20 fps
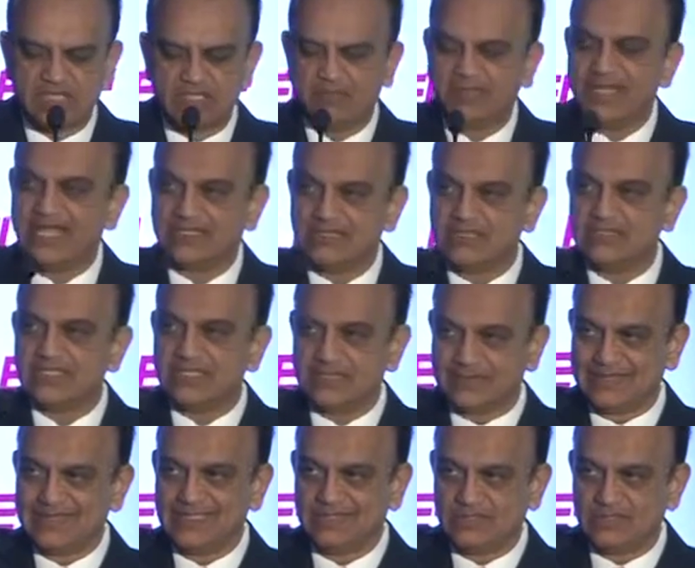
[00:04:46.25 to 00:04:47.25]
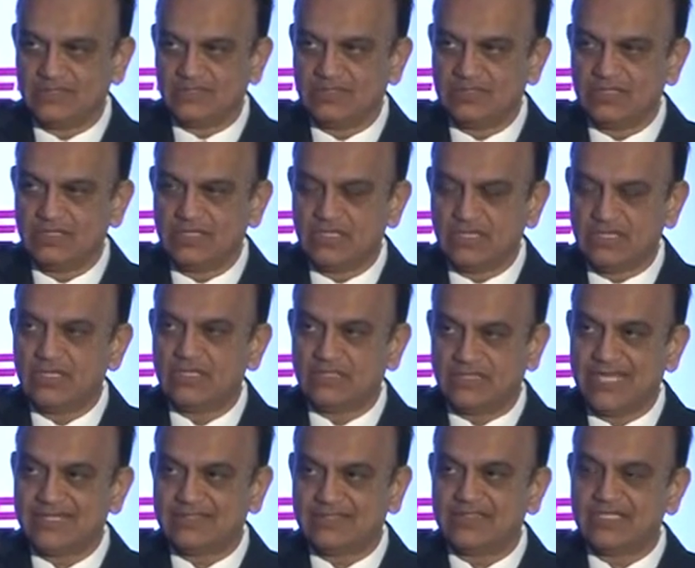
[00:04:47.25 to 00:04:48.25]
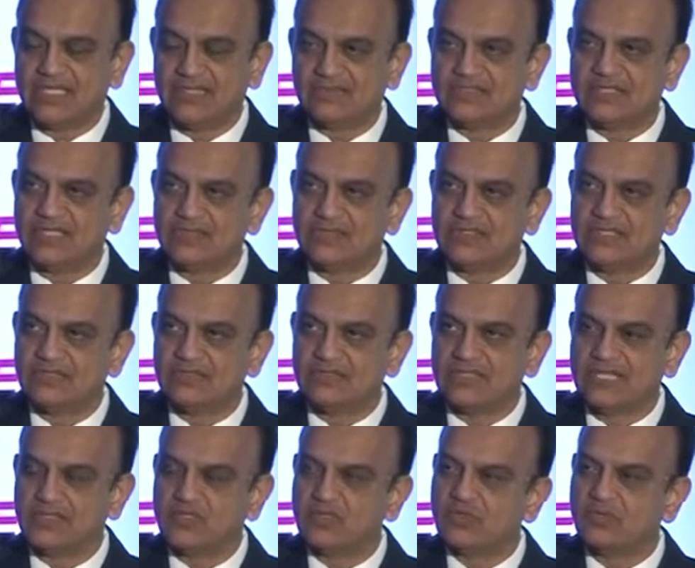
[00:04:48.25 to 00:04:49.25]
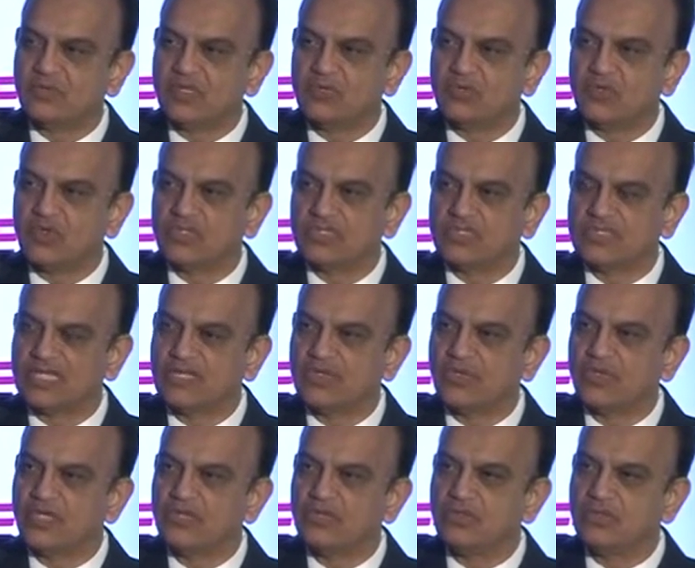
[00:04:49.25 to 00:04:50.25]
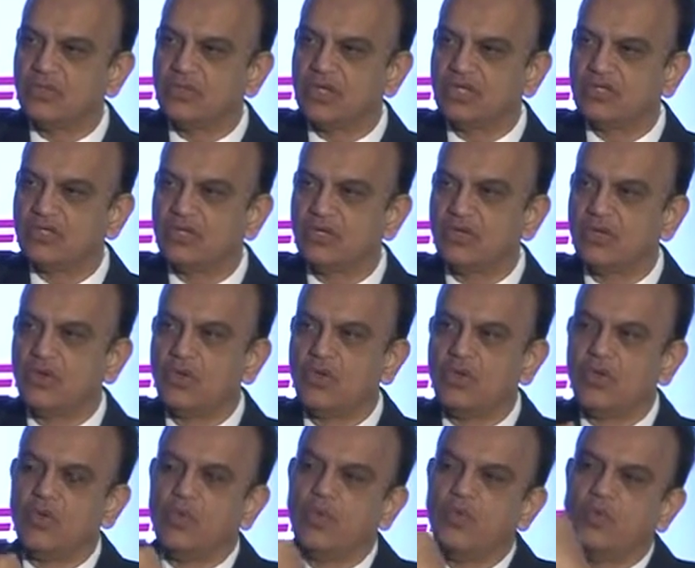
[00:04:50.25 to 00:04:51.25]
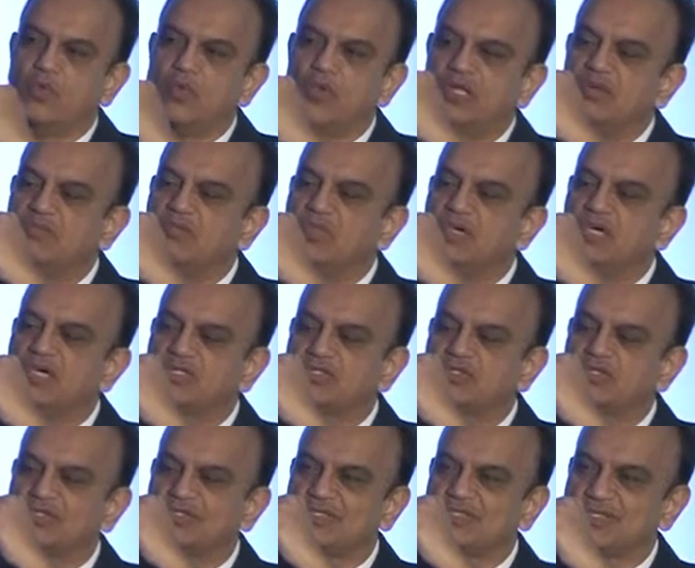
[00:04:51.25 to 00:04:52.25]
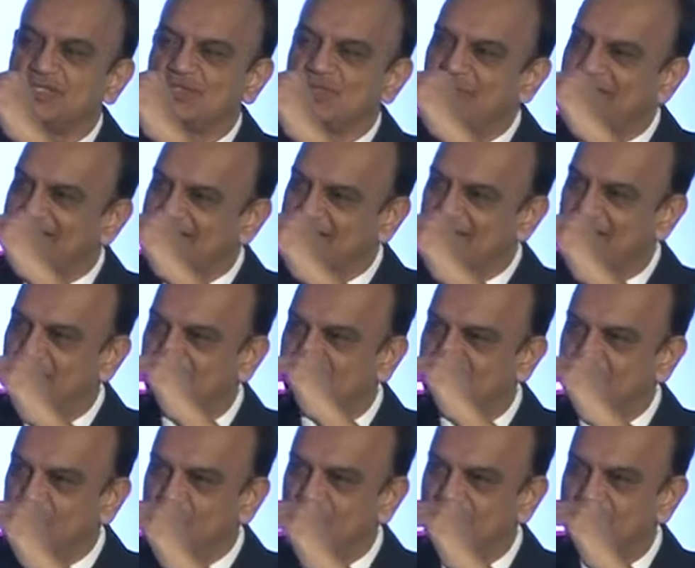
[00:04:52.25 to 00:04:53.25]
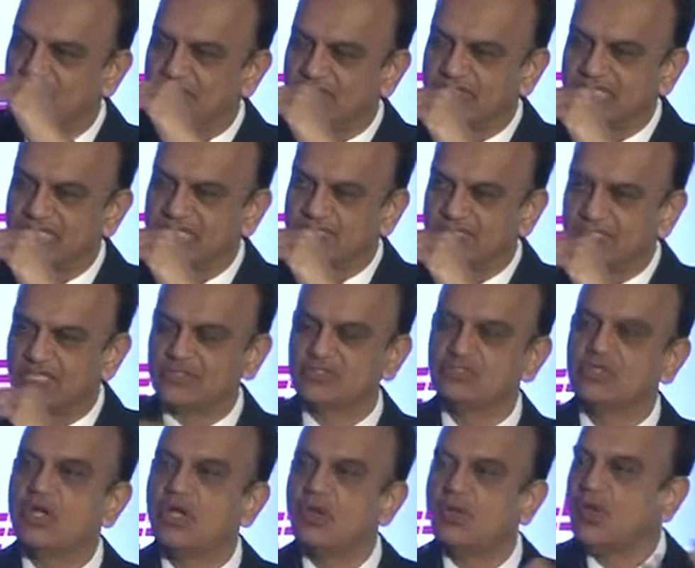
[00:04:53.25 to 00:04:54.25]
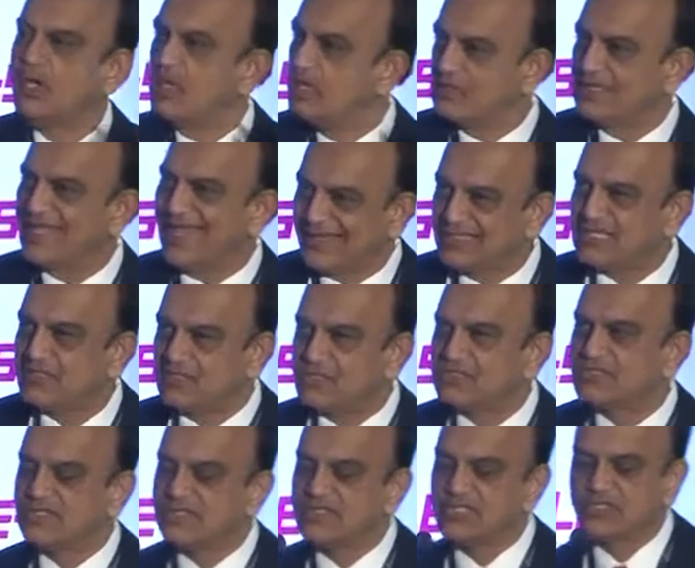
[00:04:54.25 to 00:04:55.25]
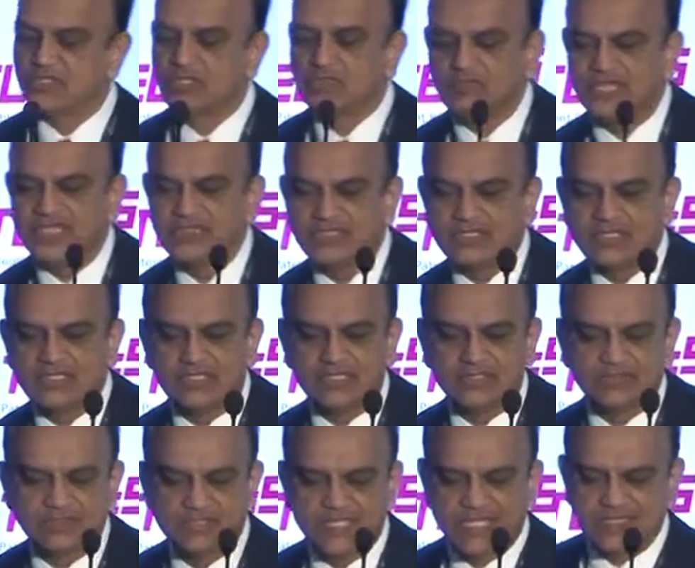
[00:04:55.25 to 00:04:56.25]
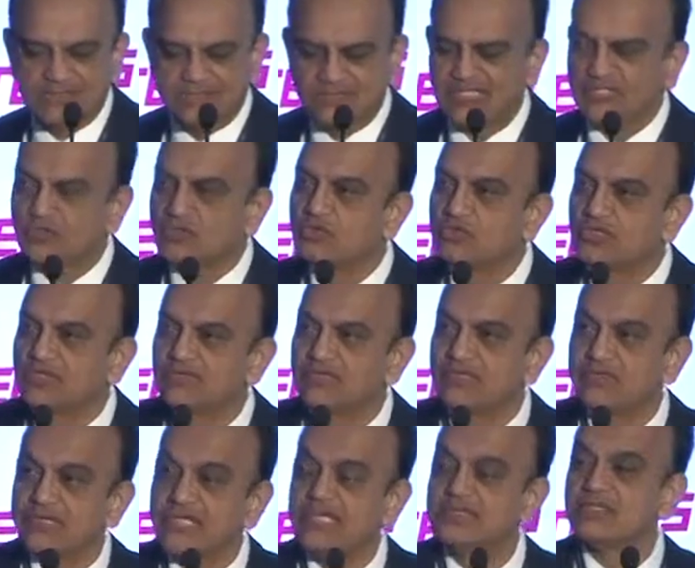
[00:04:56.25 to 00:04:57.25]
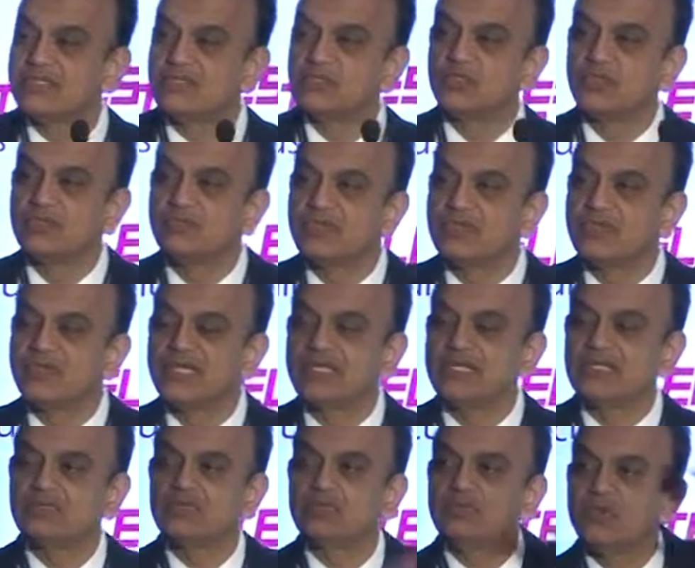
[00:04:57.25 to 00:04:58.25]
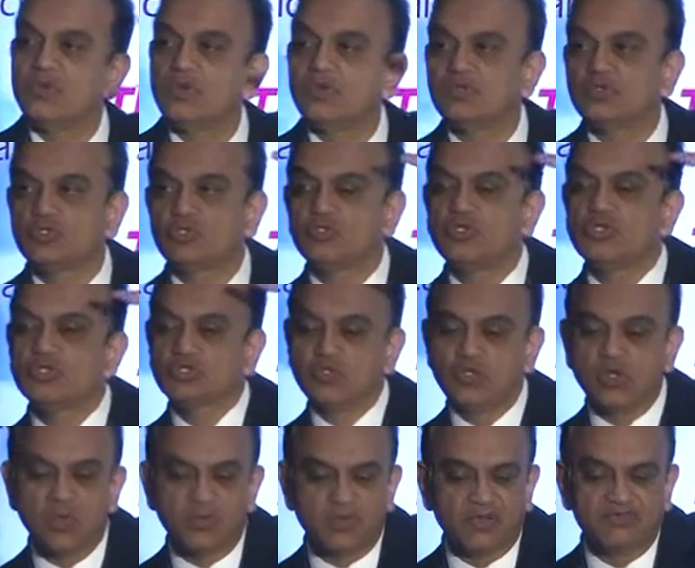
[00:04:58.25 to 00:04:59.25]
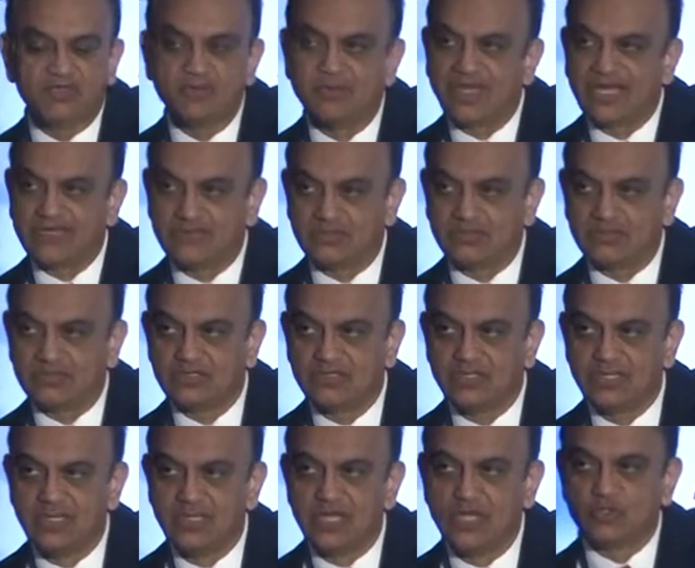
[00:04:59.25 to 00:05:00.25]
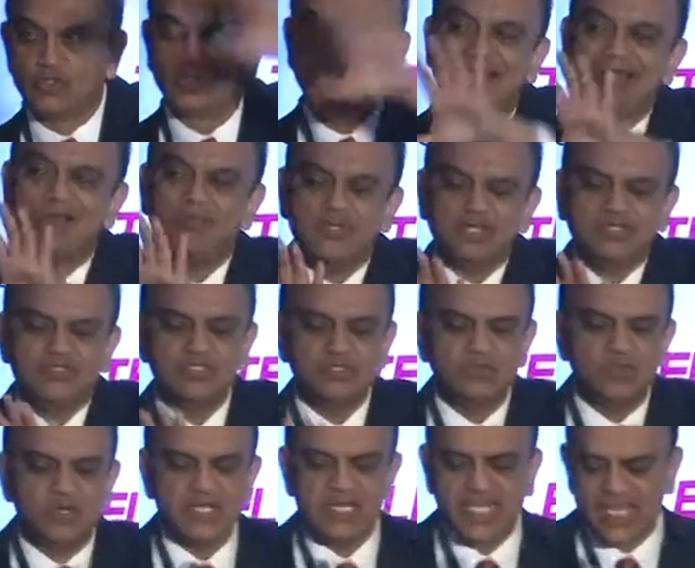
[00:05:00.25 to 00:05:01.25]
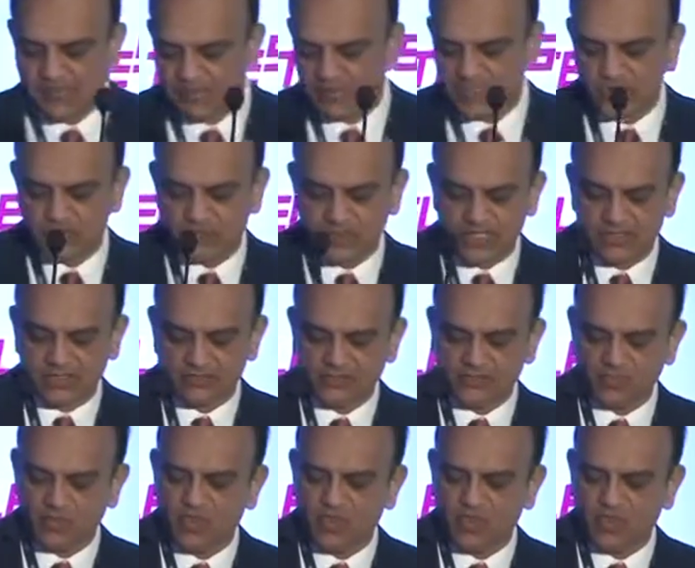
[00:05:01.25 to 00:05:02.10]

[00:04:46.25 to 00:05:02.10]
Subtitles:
the patent exists, that test exists, and the Supreme Court said, okay, you know what? We'll merge those two and come at the rule of the reason. And so the activist decision basically says that rule of the reason should prevail as opposed to the scope of the patent. So now let's see what happens when